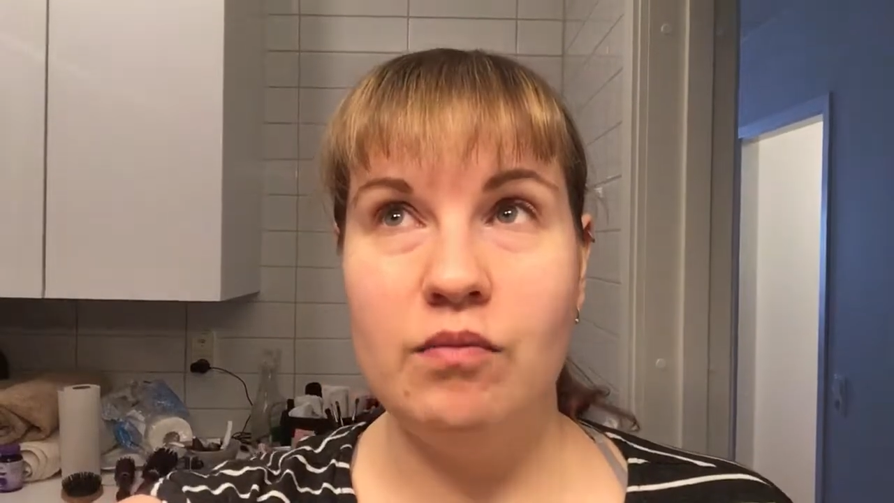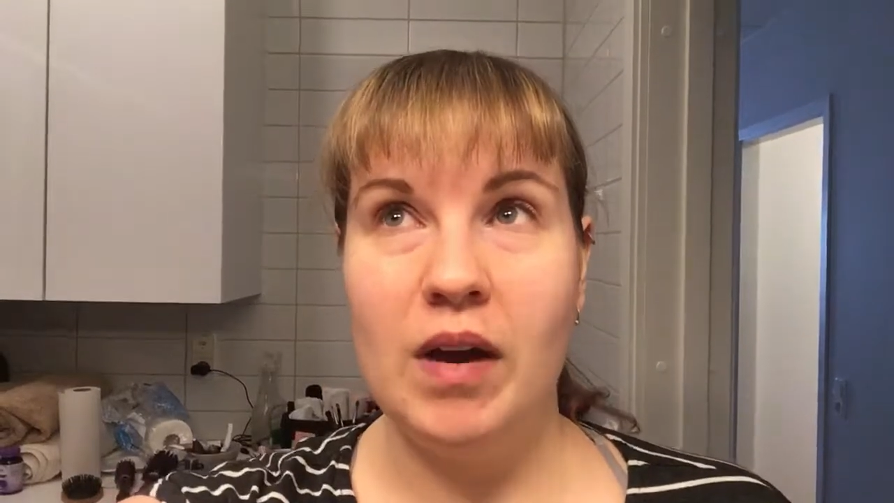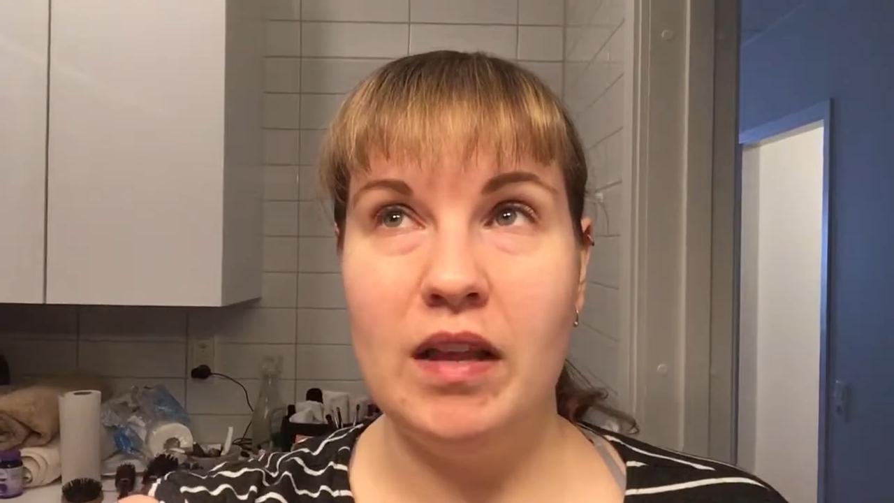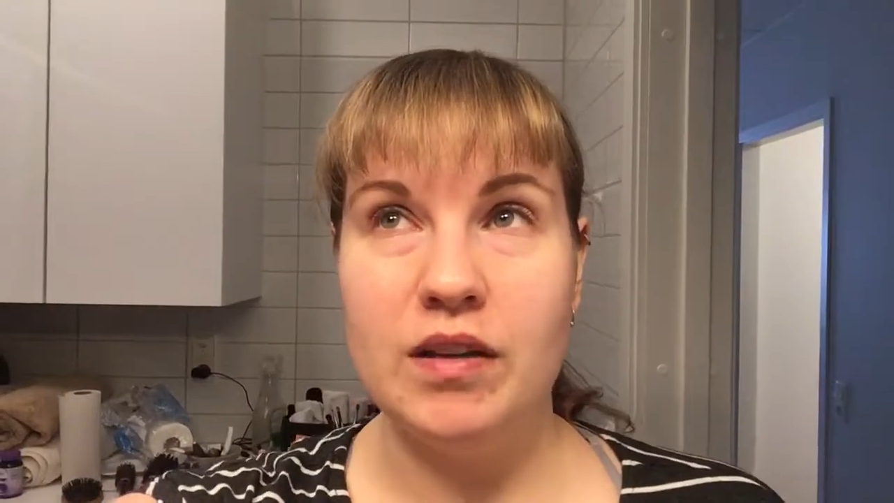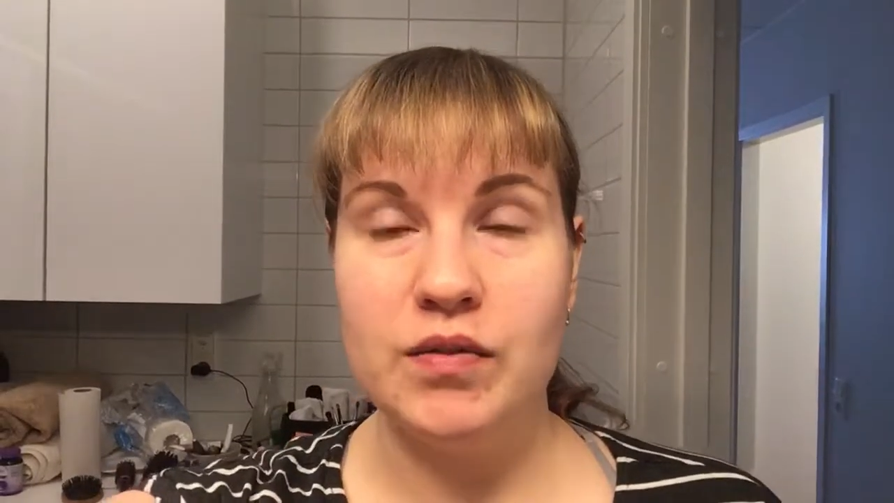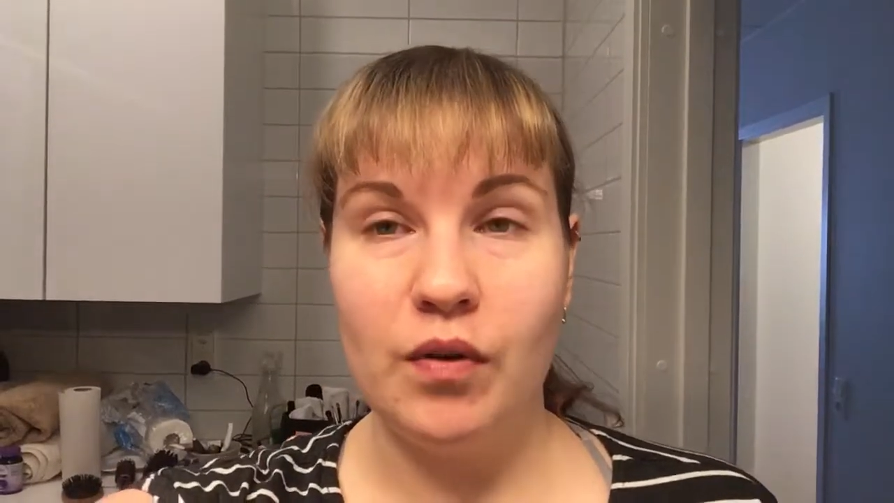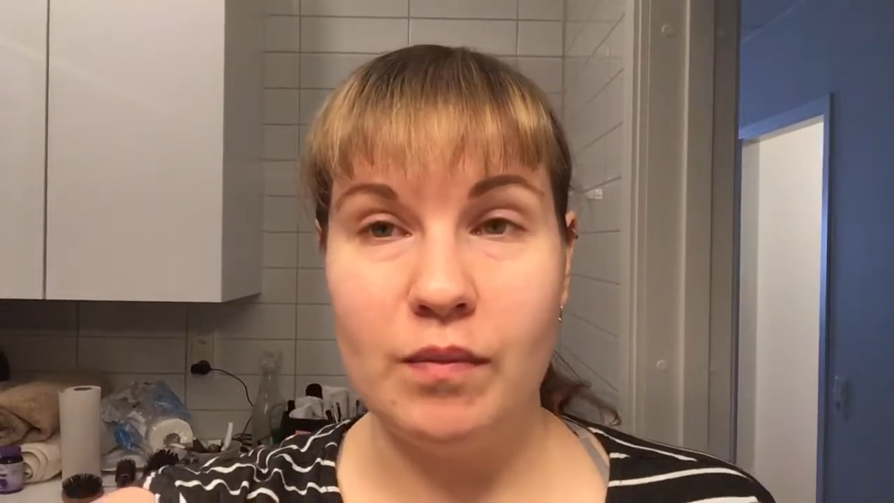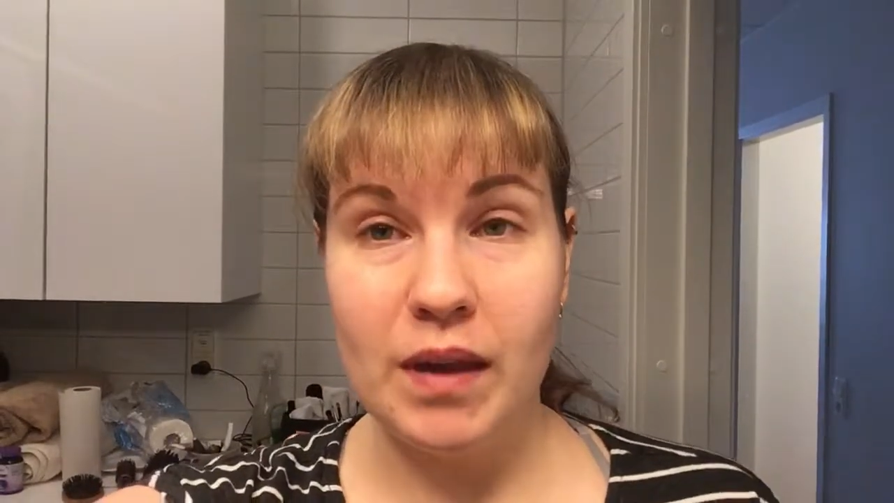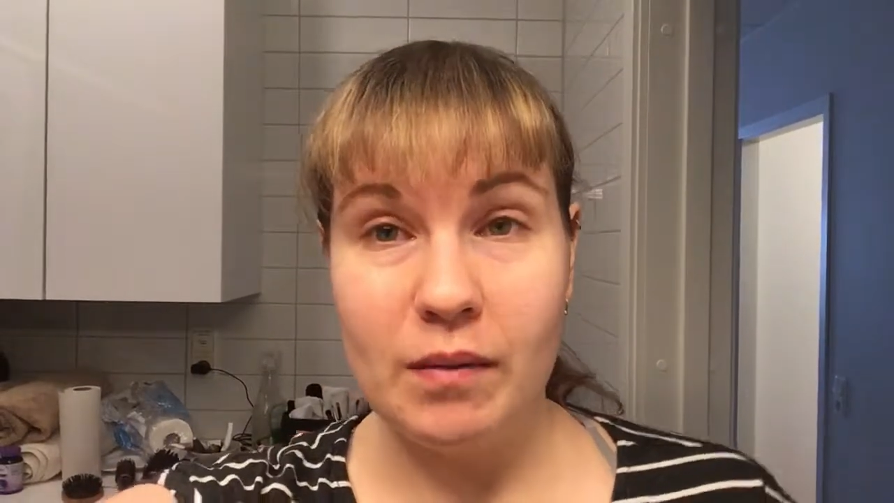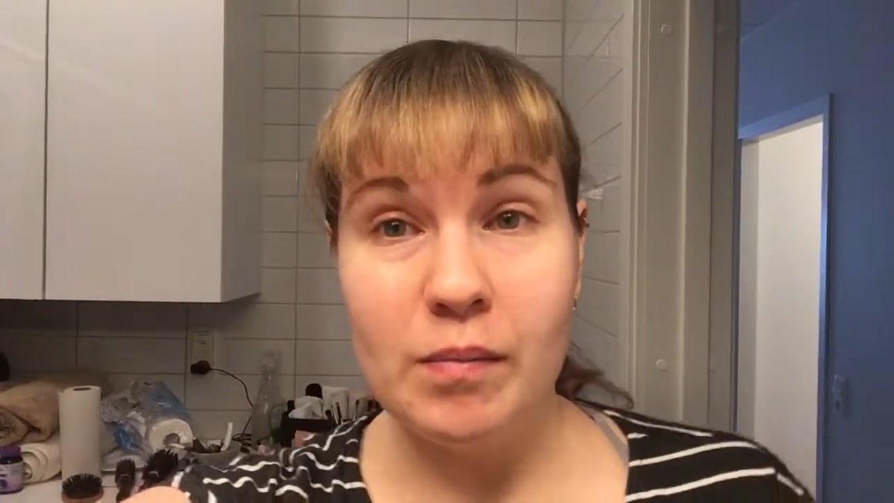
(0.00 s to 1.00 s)
weight loss
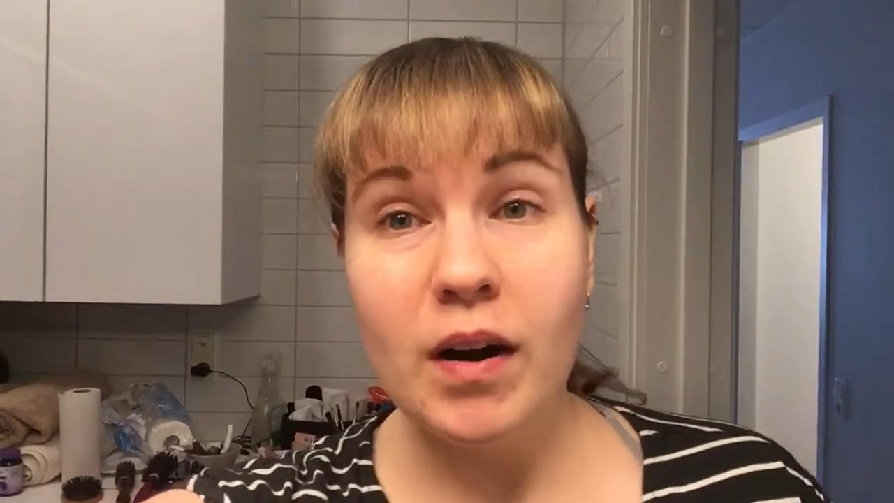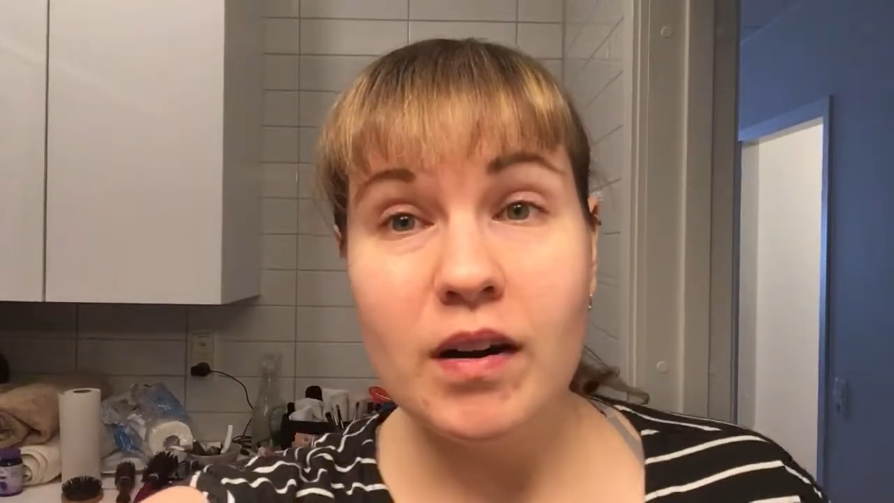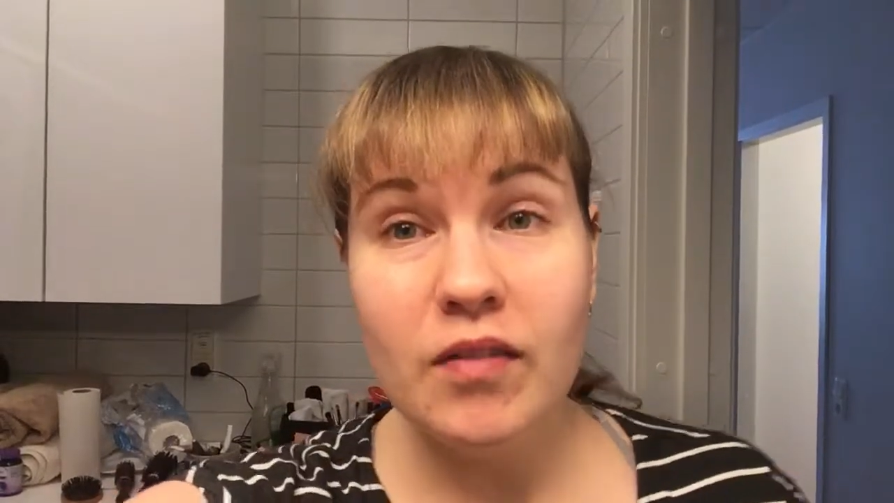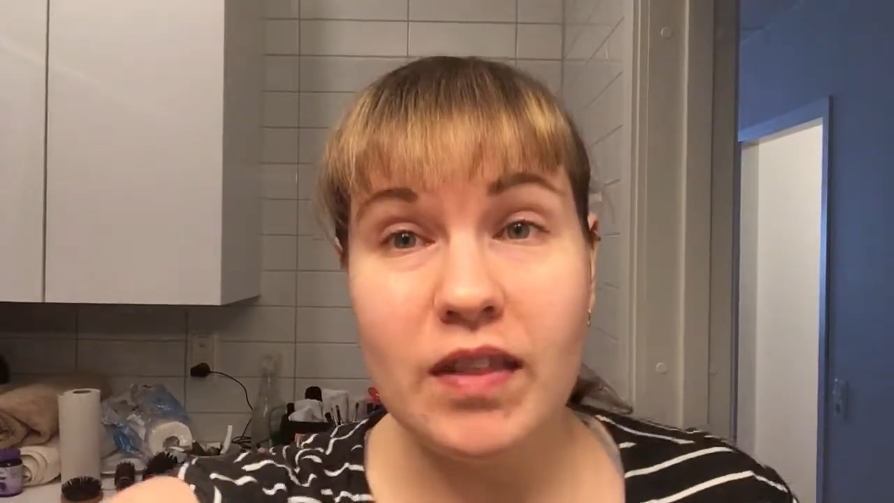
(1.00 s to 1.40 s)
forum that I'm part of